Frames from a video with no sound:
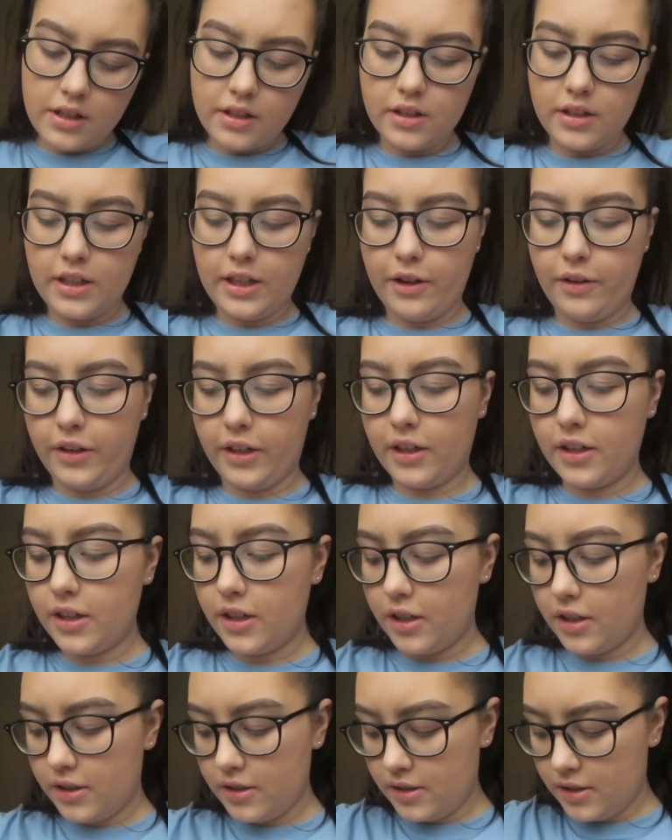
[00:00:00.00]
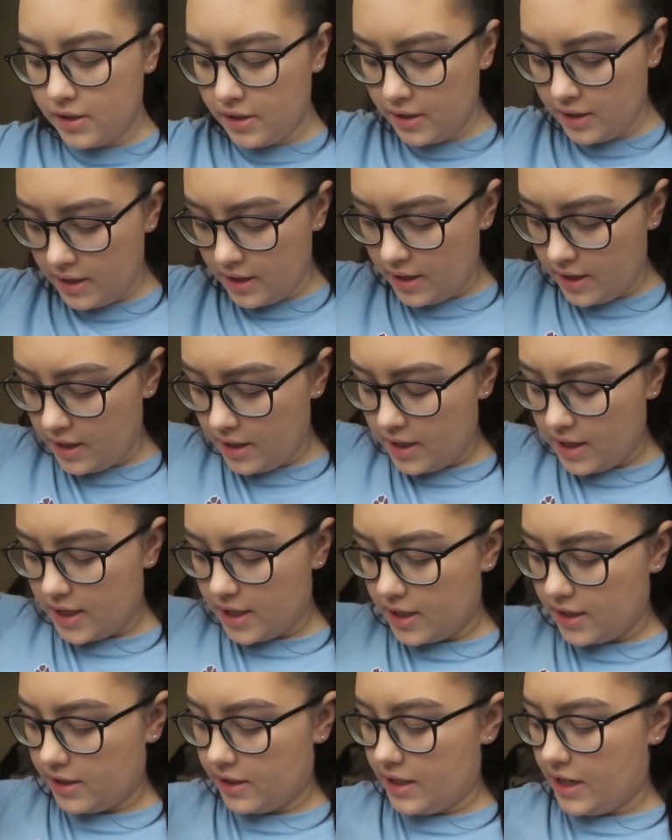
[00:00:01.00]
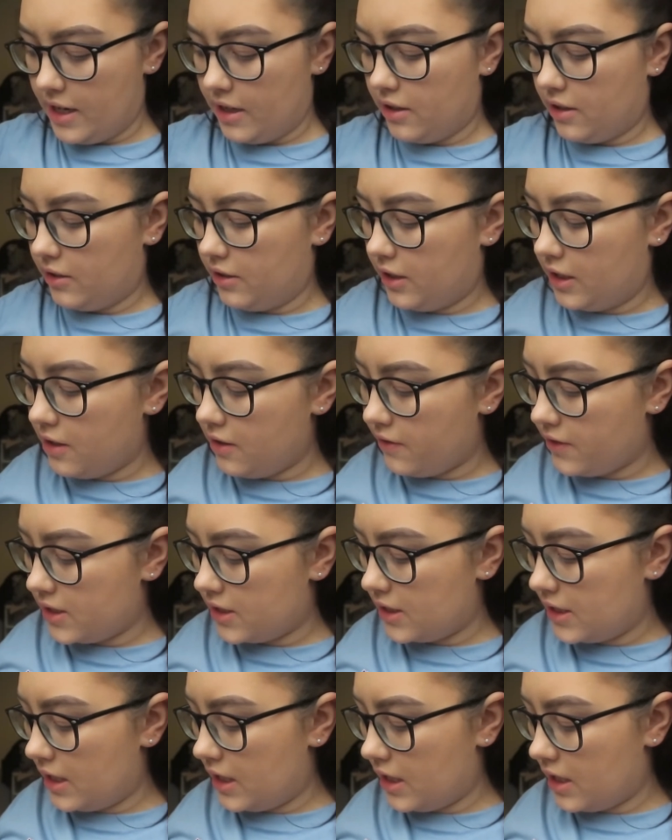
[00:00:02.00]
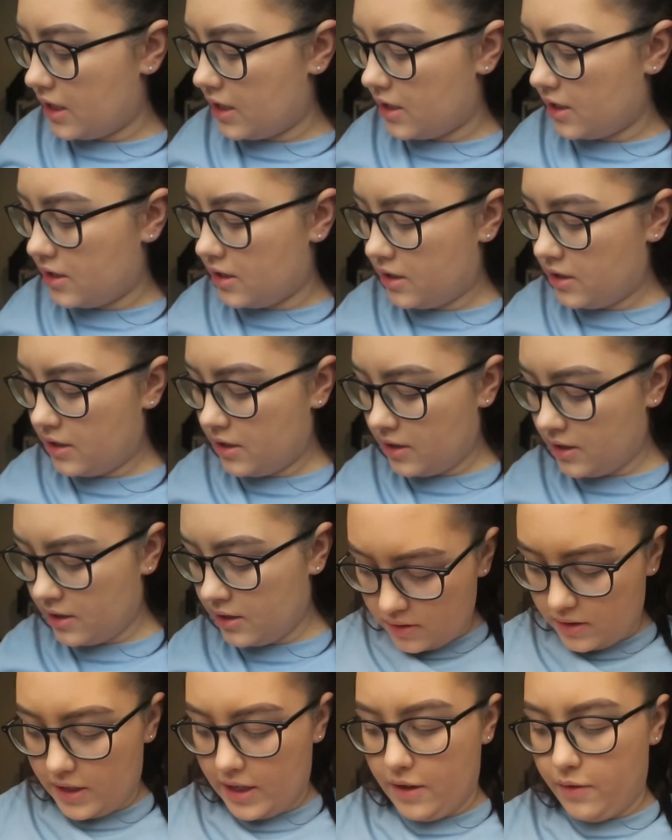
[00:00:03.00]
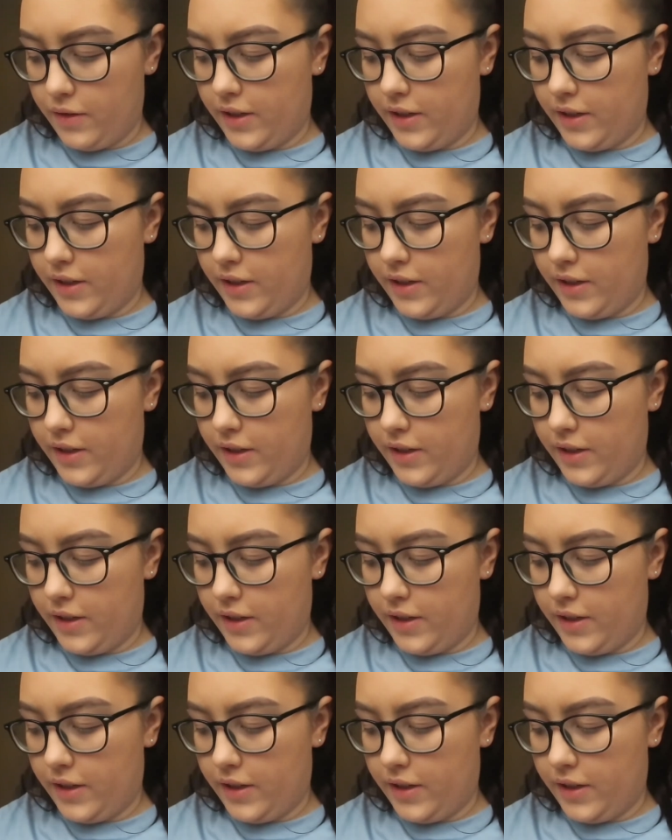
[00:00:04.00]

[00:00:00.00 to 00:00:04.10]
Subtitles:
There we go. And then on the other side, there we